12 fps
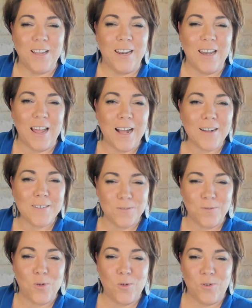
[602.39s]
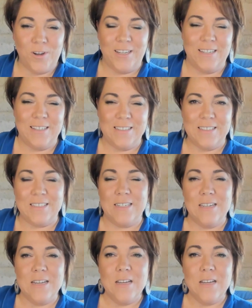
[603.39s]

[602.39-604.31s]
allows for is